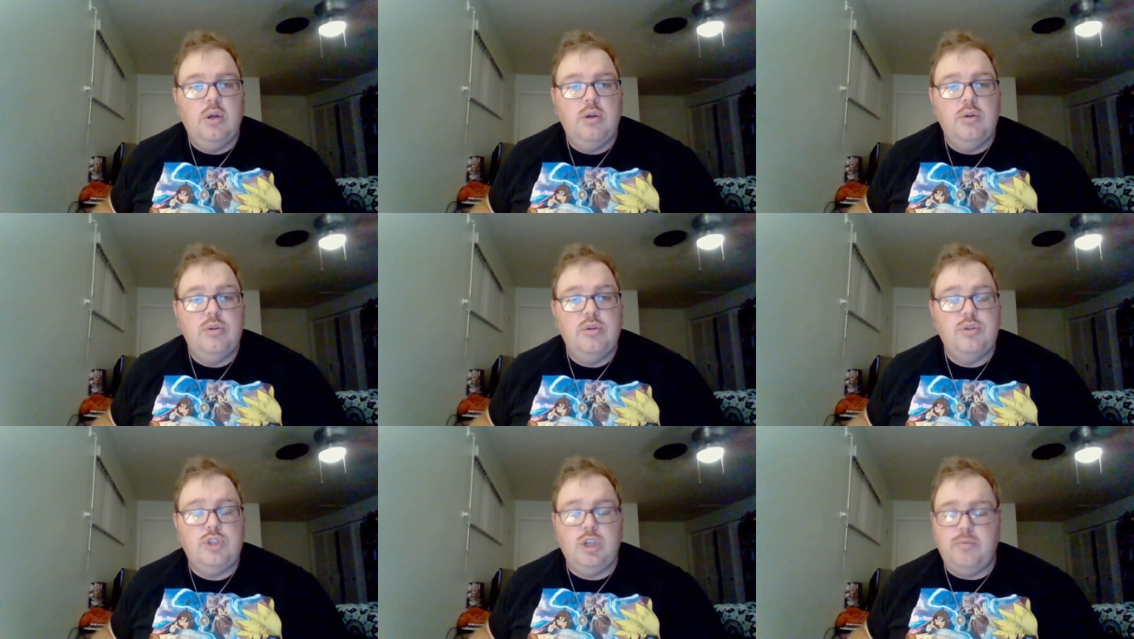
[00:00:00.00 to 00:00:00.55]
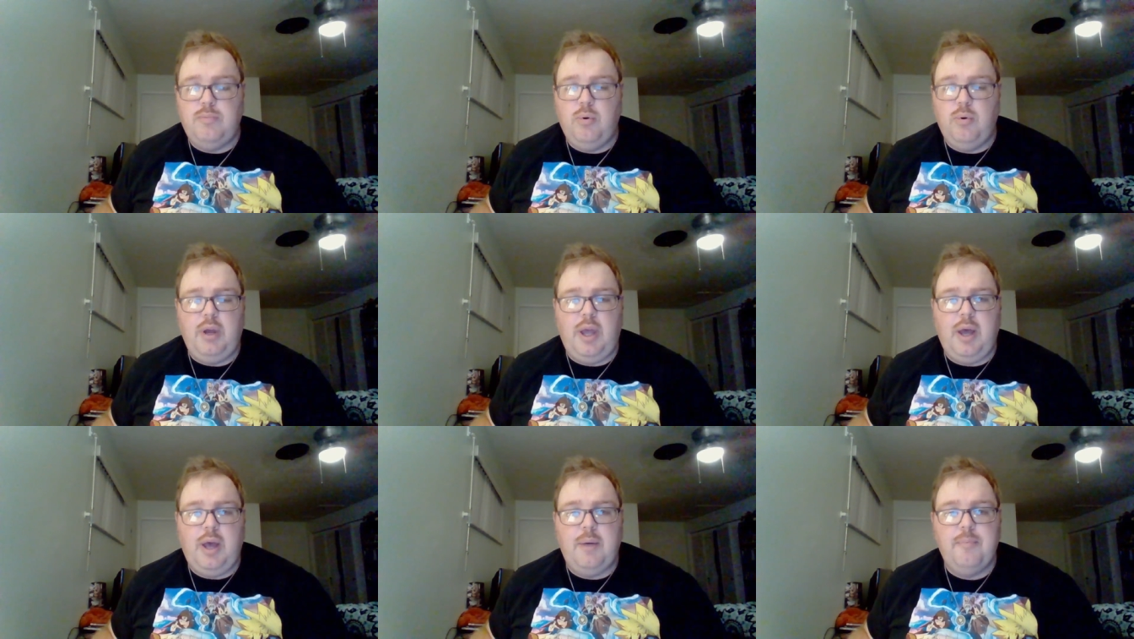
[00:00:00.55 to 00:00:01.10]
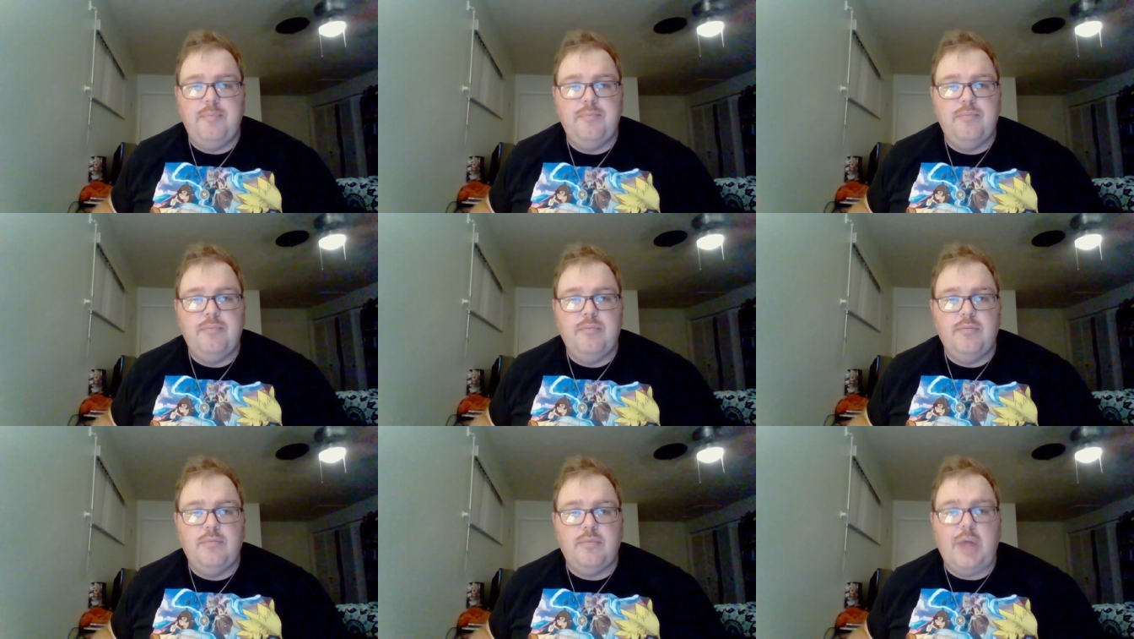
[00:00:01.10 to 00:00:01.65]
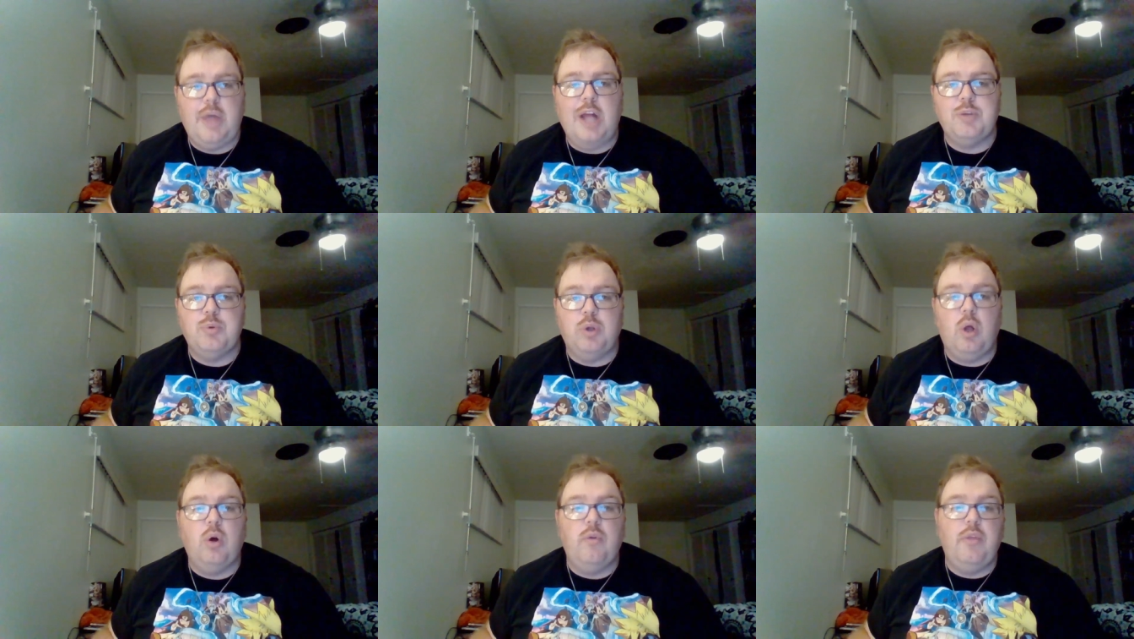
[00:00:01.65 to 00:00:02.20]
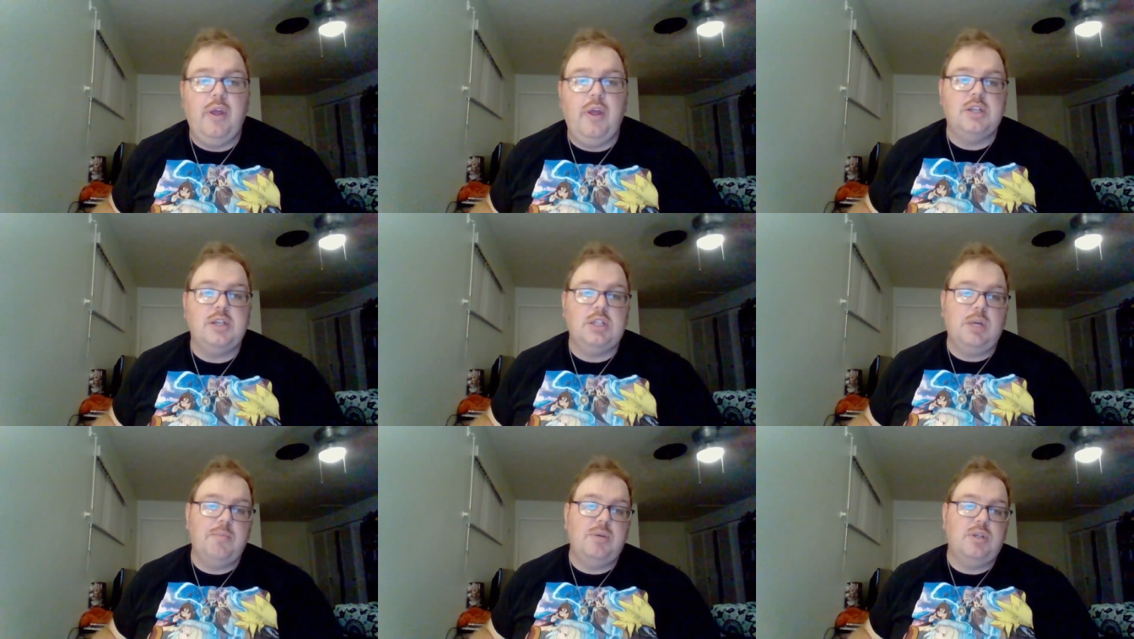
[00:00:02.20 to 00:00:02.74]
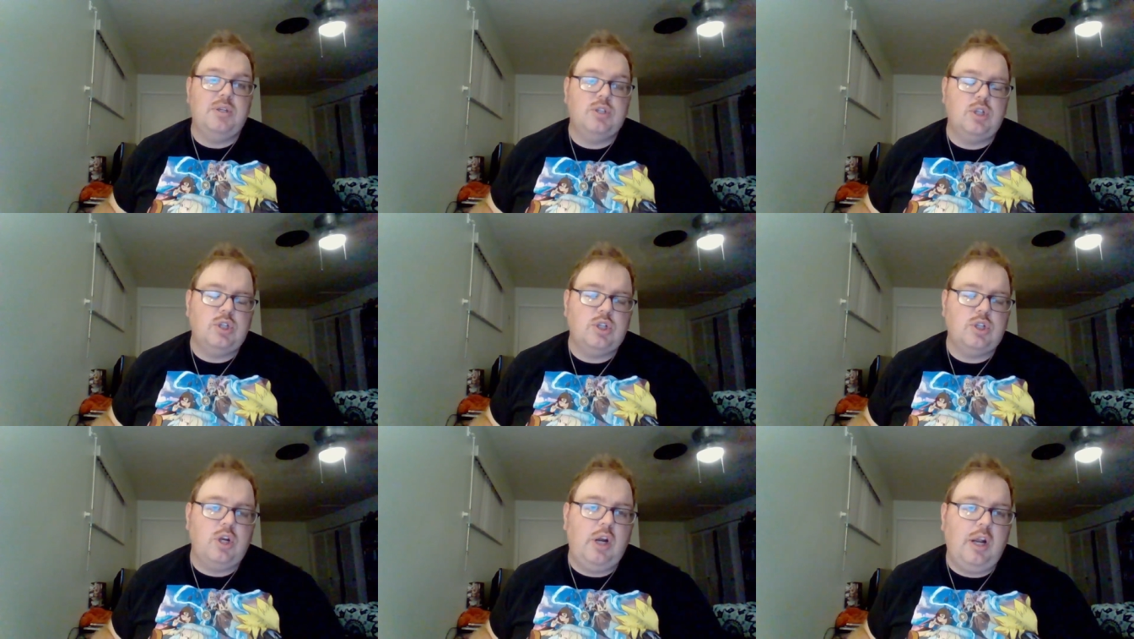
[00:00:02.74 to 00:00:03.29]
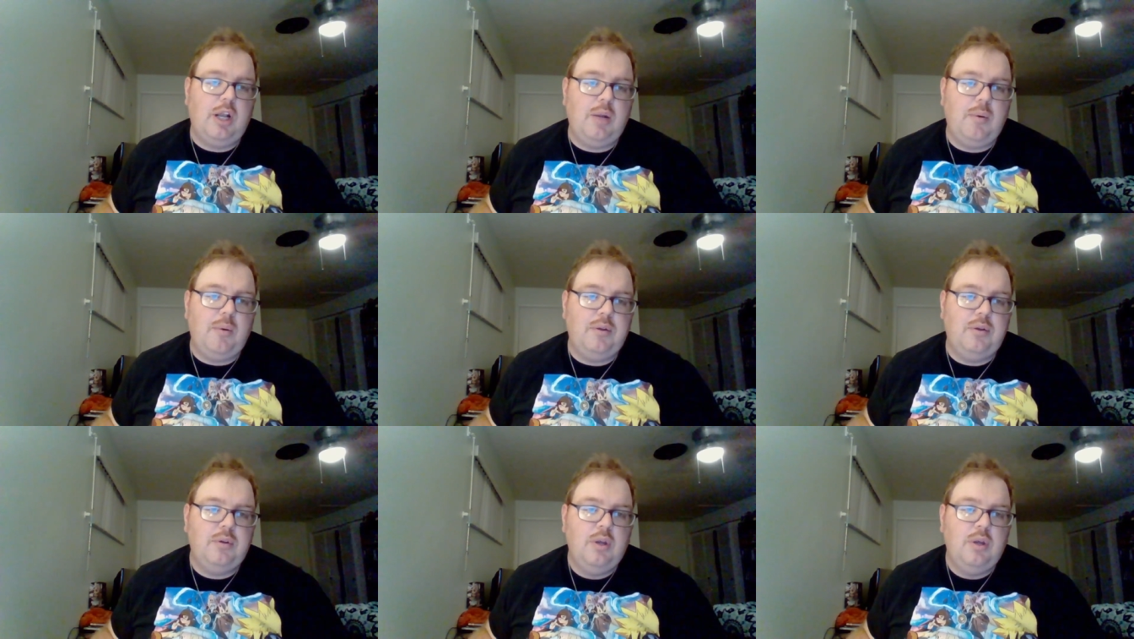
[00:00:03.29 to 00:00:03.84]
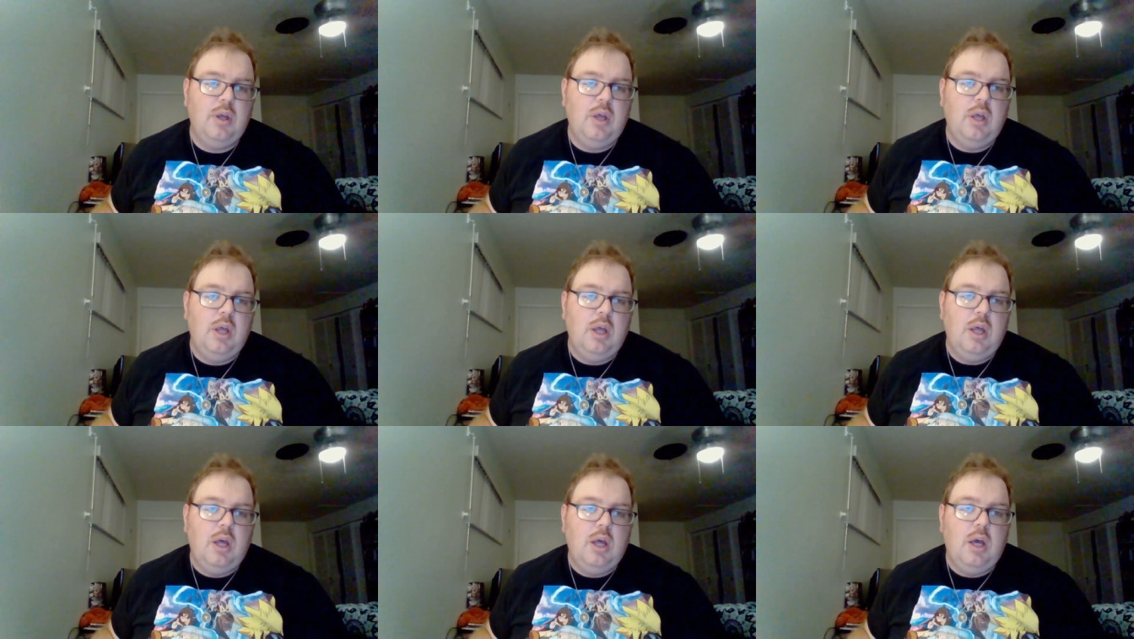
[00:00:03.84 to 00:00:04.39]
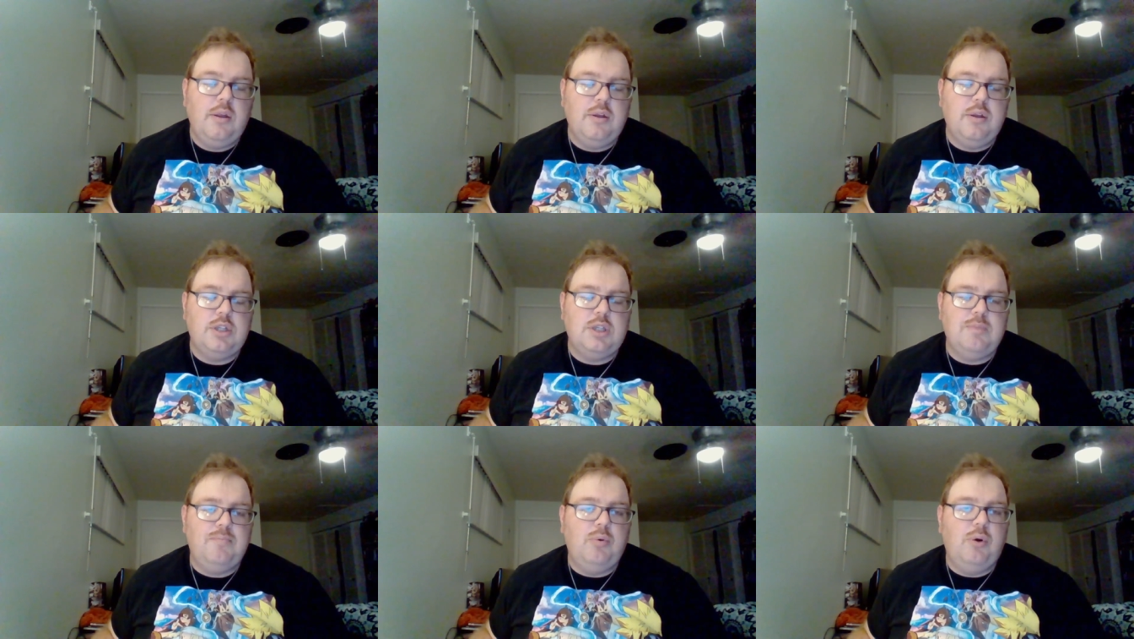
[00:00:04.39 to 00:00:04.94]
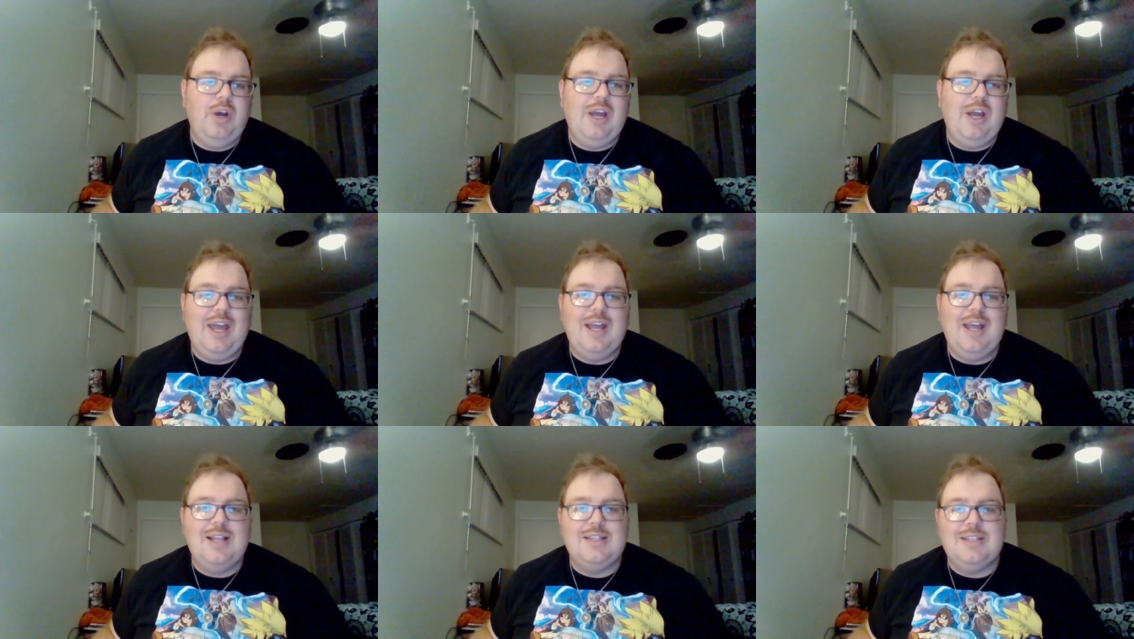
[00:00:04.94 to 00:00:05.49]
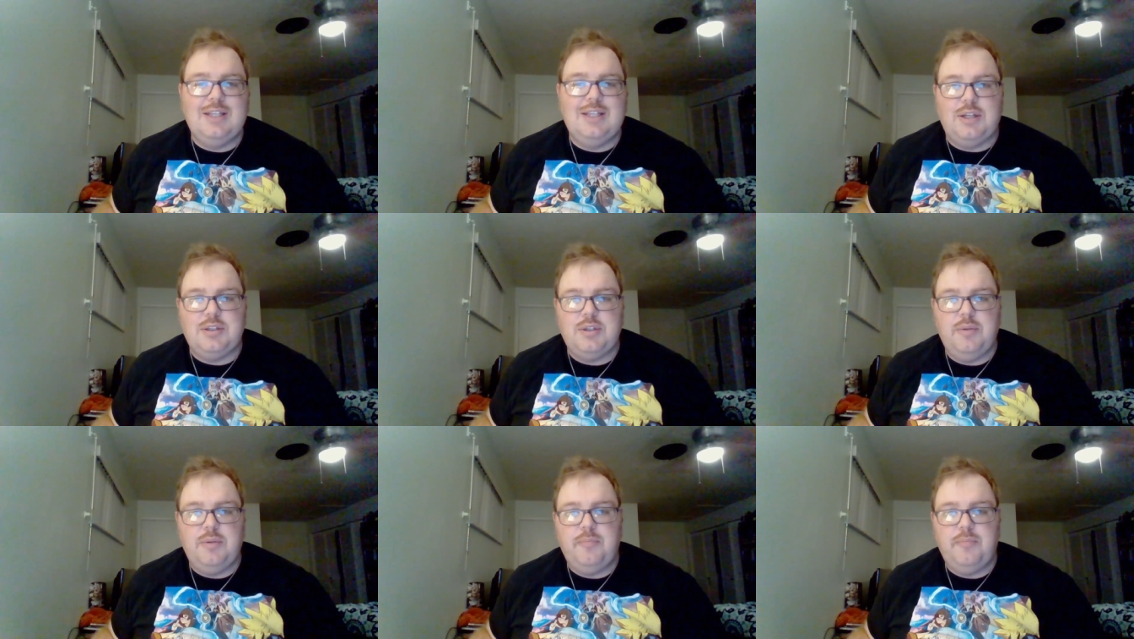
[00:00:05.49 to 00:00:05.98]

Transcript: Shibuya. That's where the whole thing is going to be started, anyways. The Shibuya incident.